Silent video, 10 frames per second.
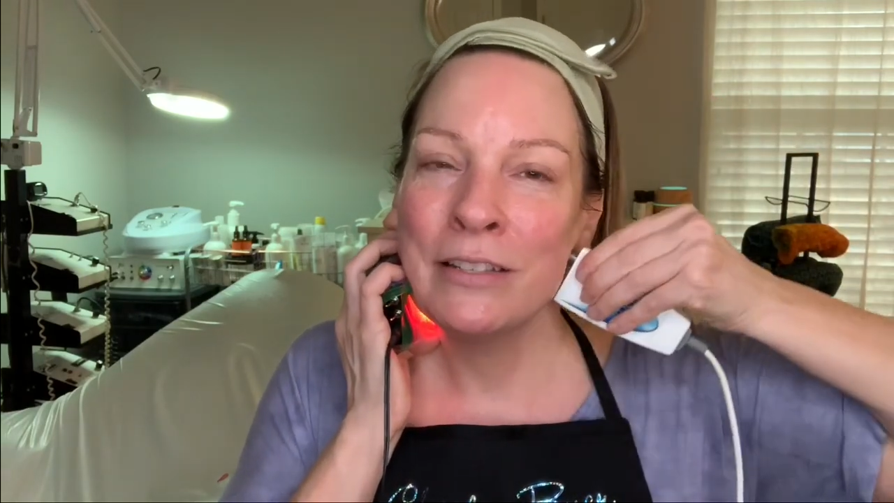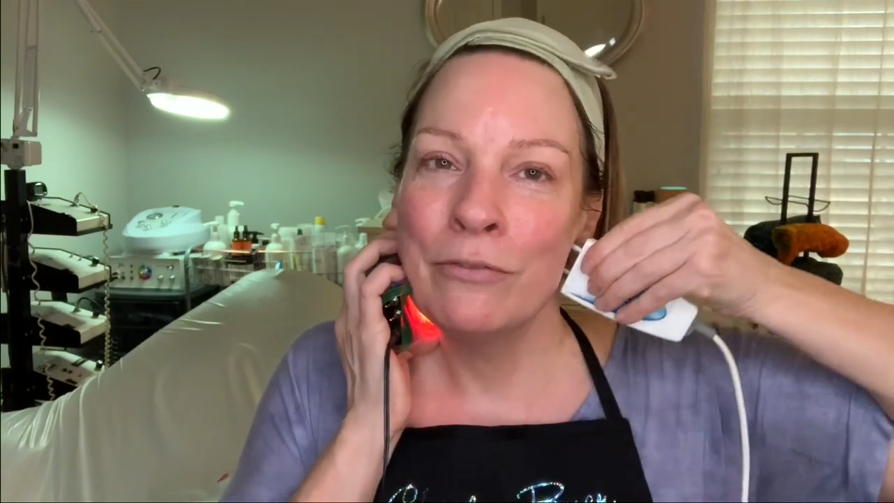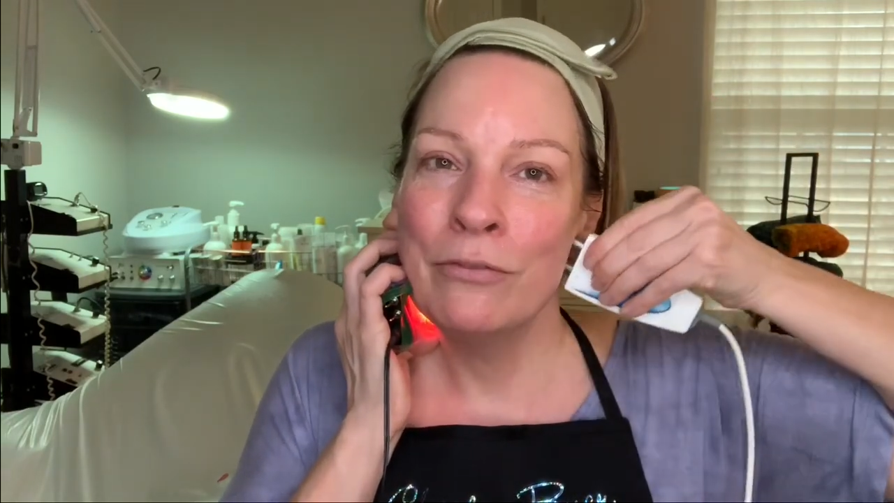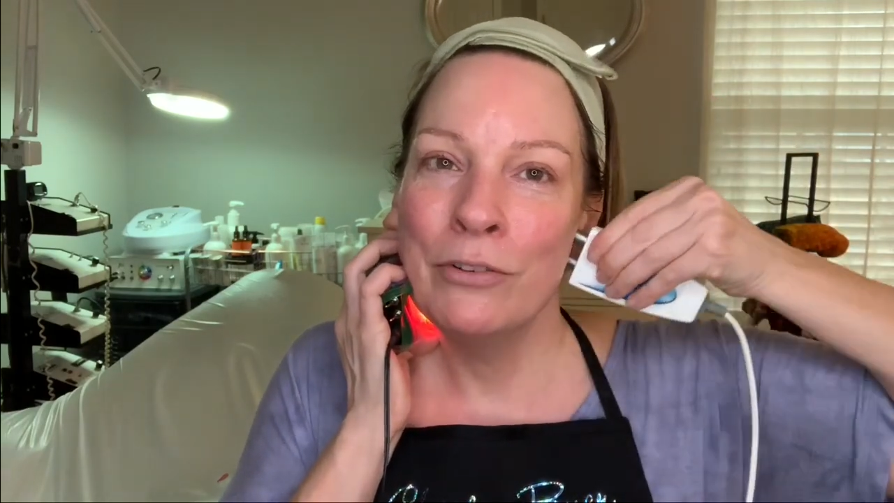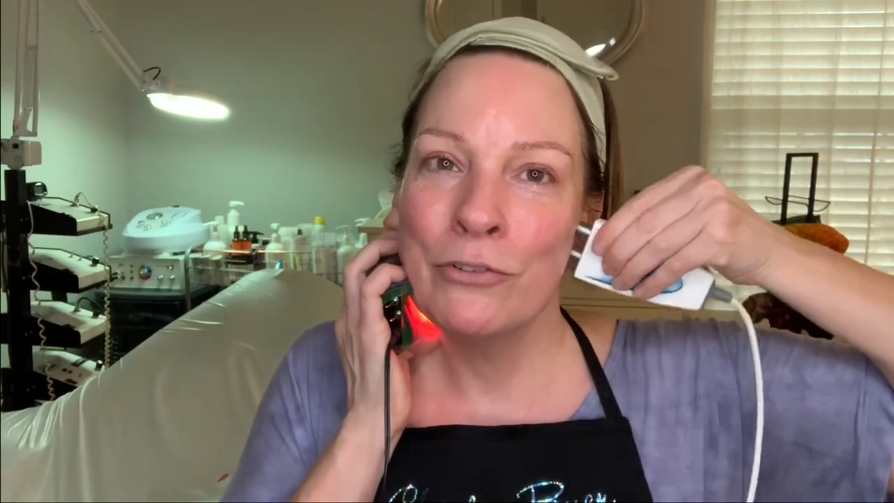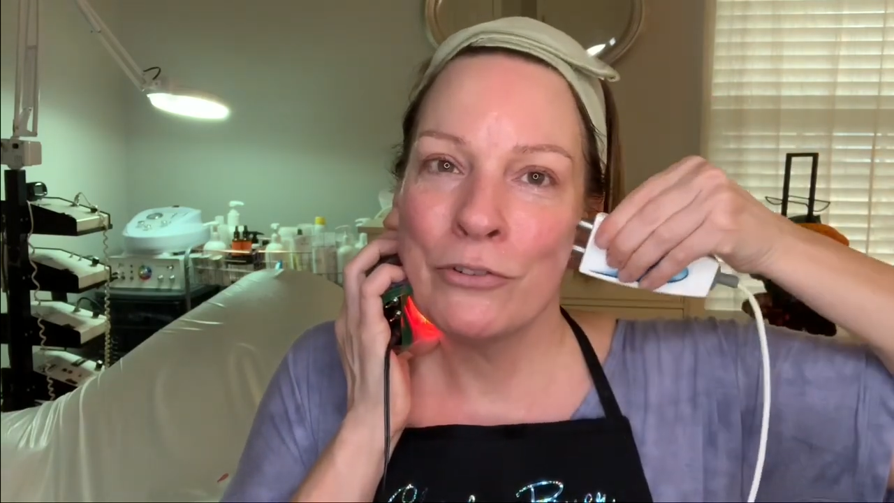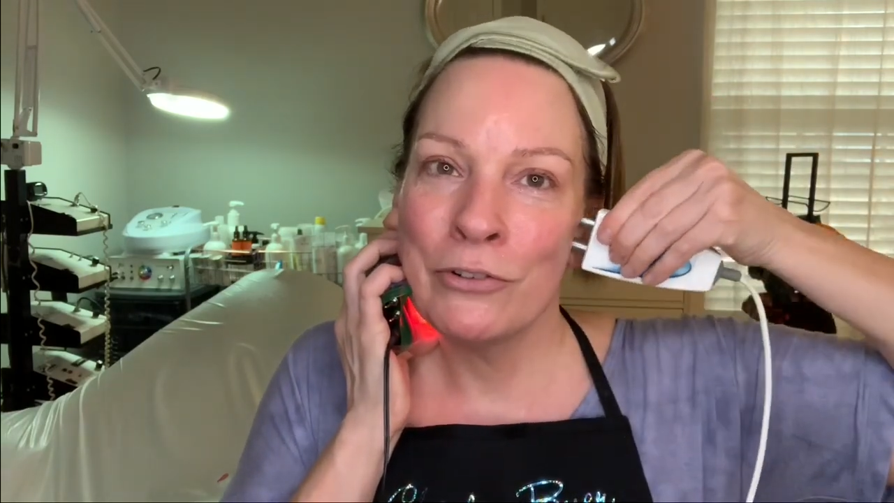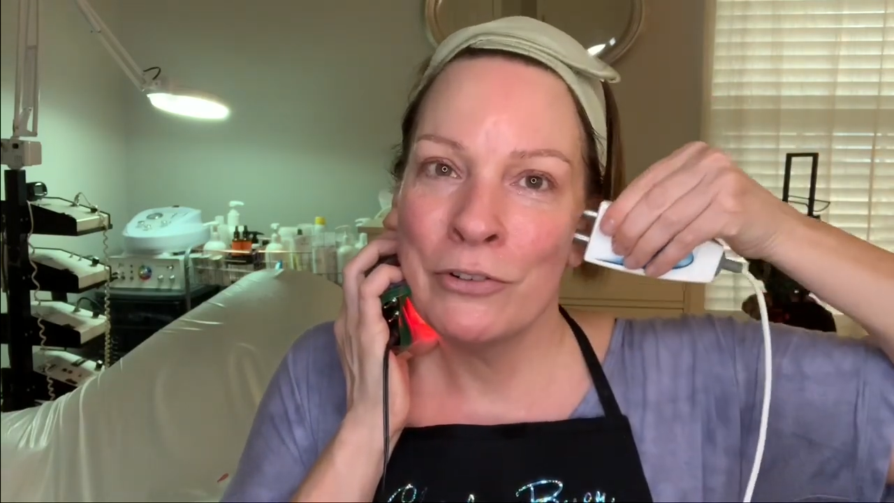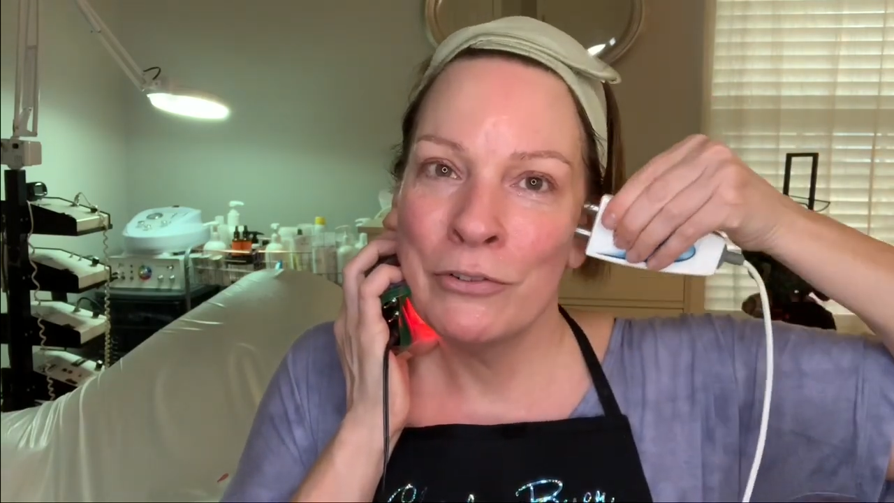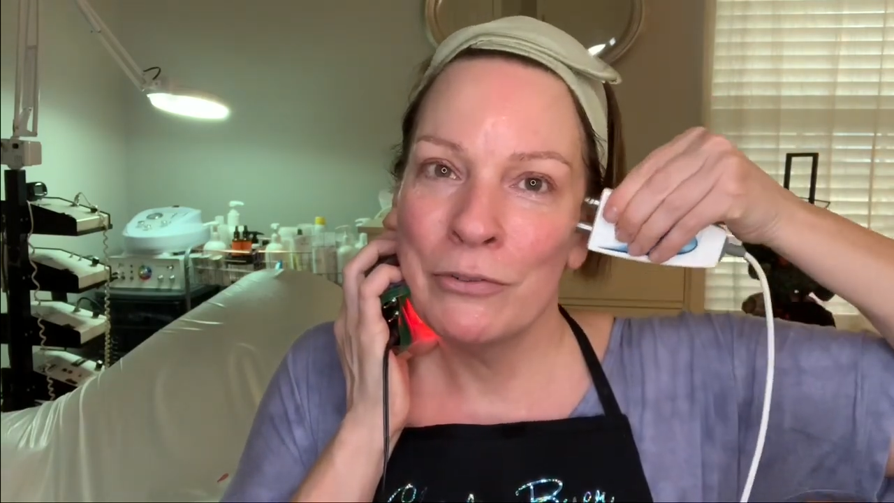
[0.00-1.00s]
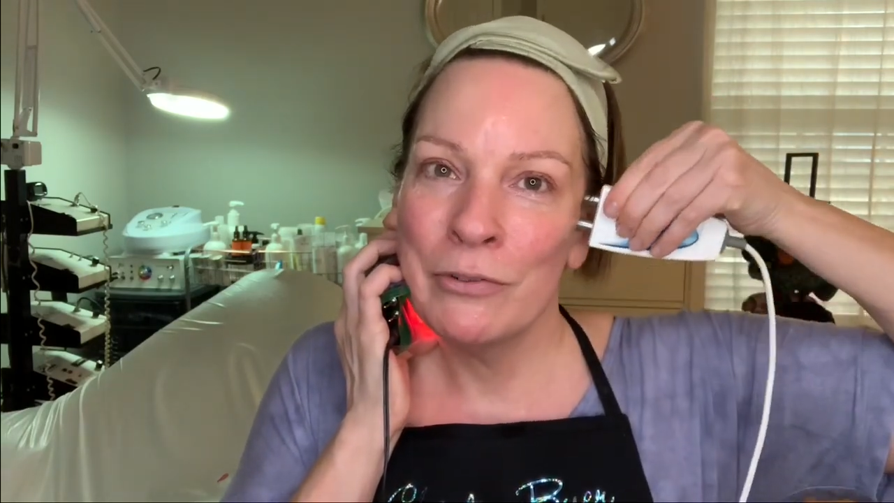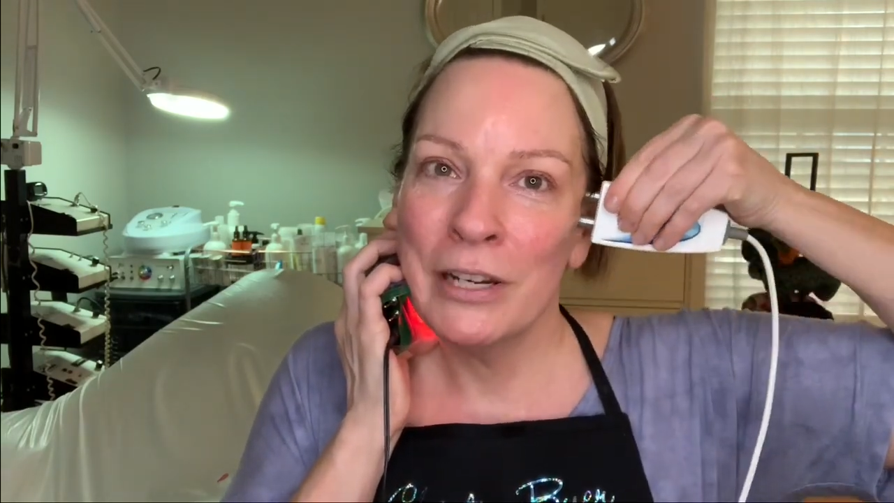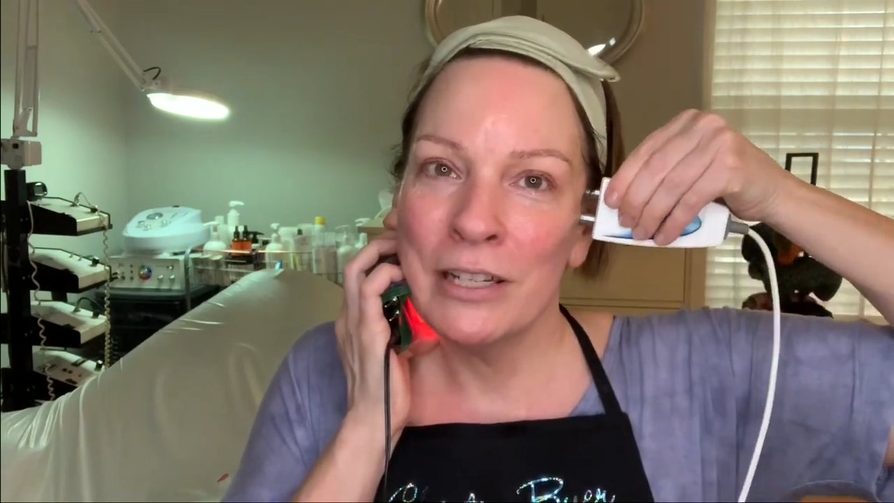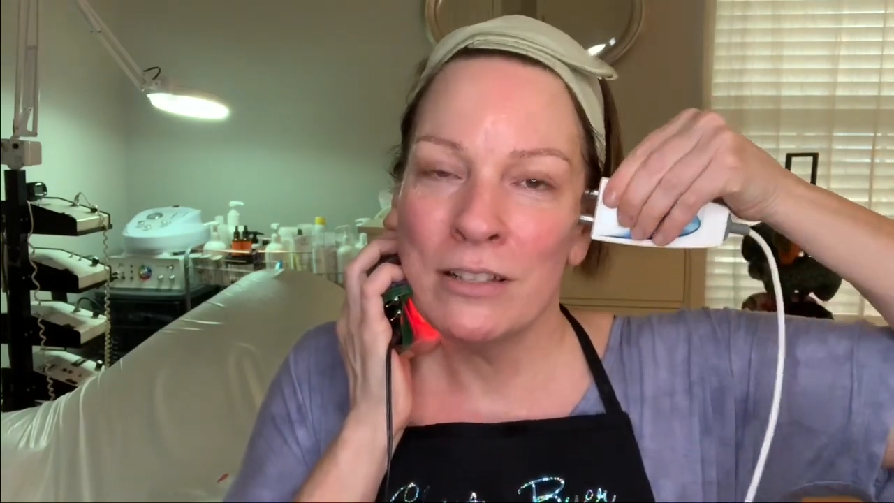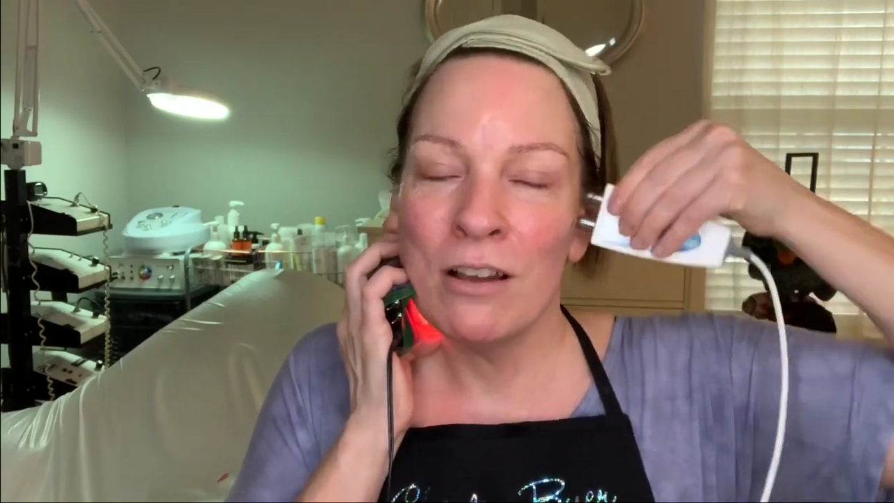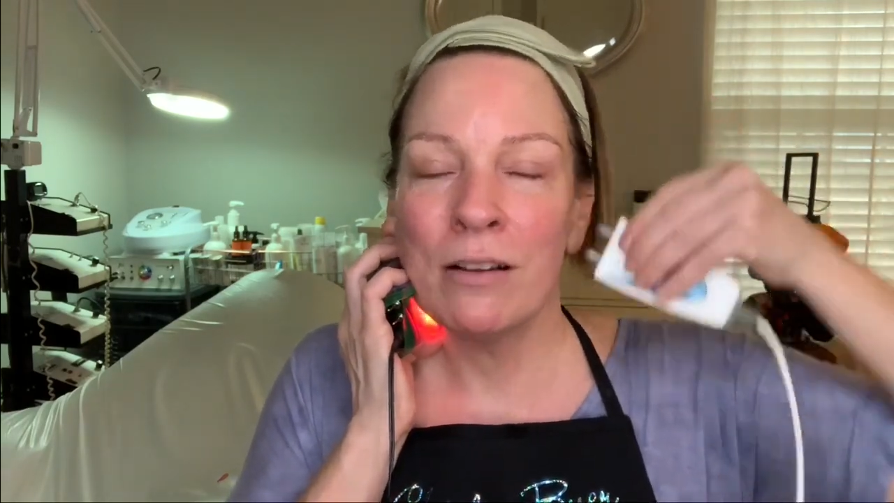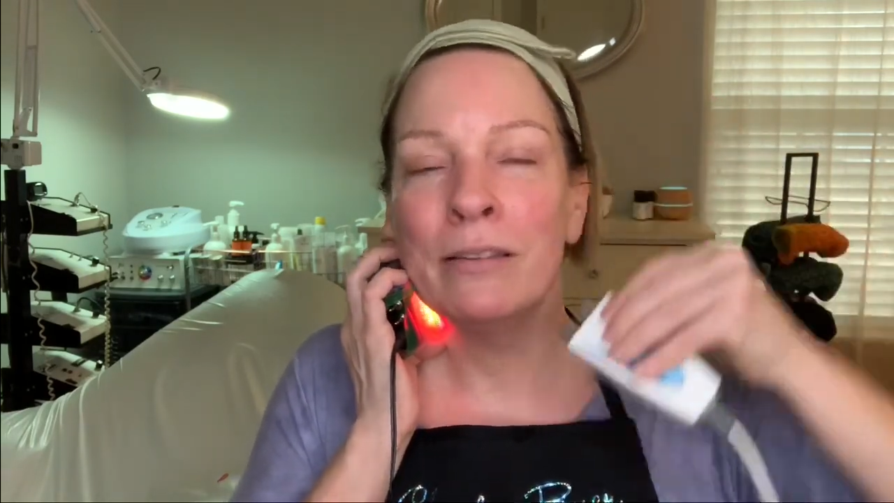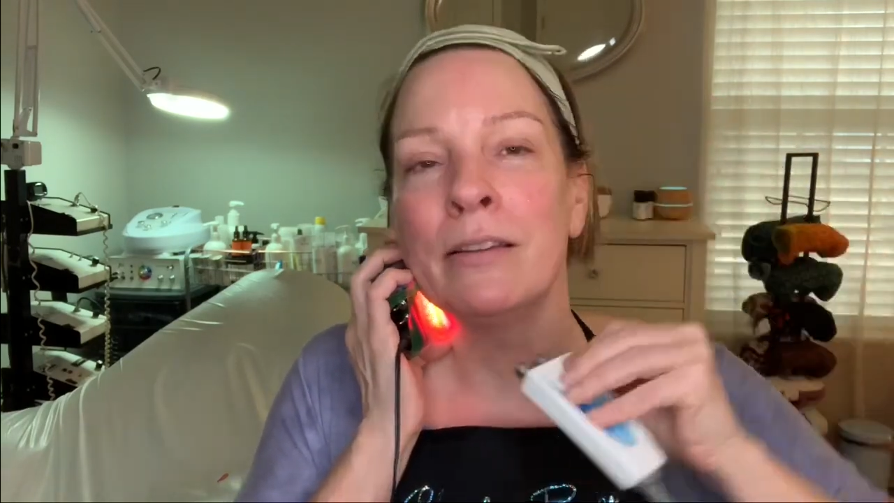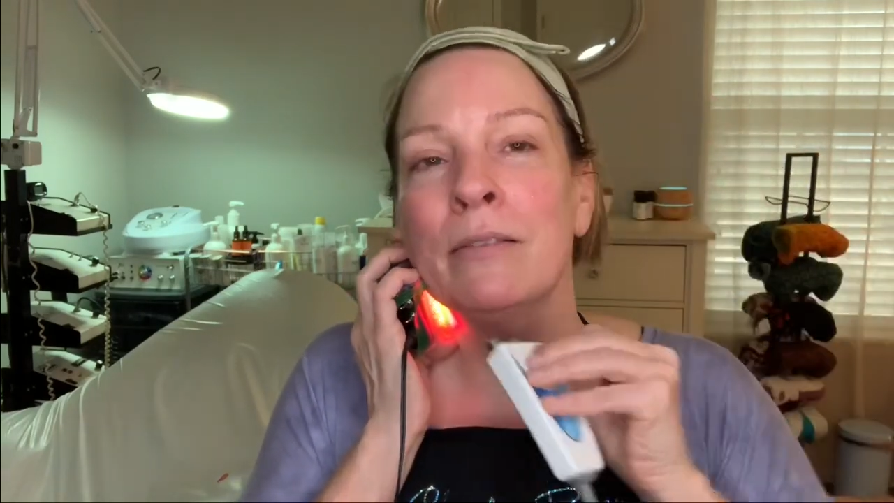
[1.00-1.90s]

in the future where I could talk a